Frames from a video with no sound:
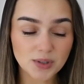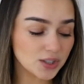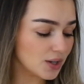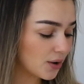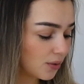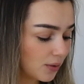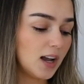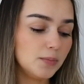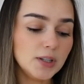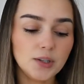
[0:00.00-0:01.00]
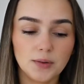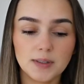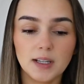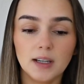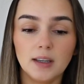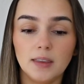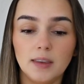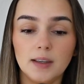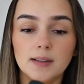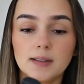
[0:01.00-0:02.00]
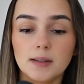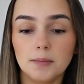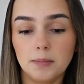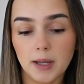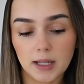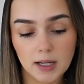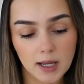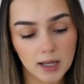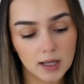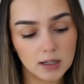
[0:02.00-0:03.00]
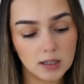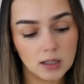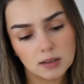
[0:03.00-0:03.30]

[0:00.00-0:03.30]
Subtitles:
So I've been using this Bedhead,